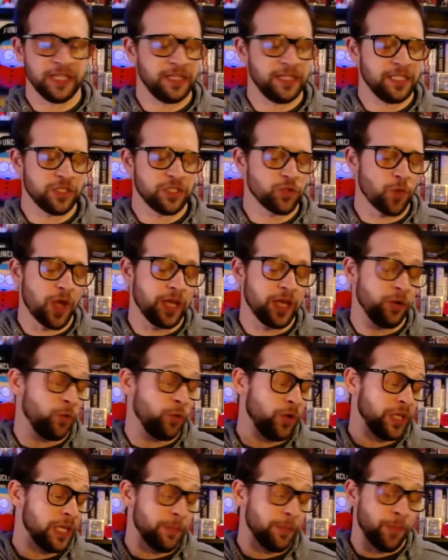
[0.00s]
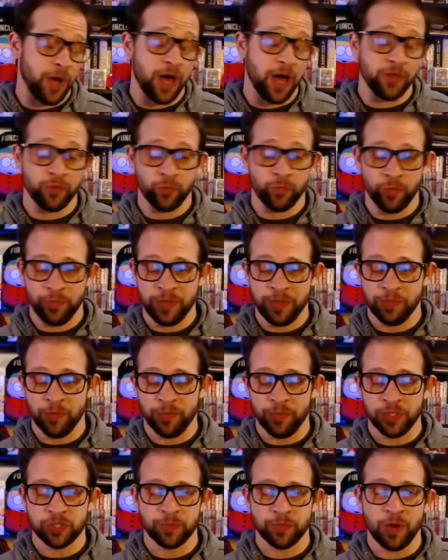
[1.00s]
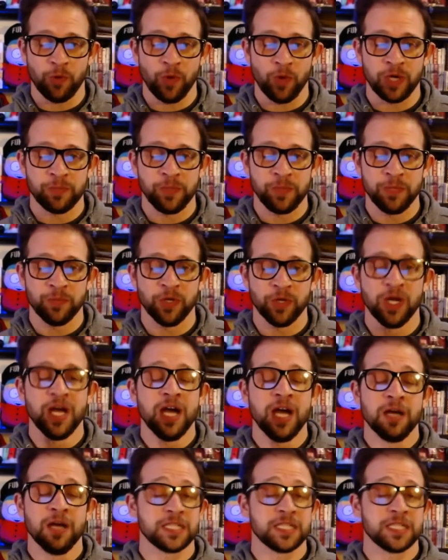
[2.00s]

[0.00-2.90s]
This is why I don't really get bothered when people bitch about white people,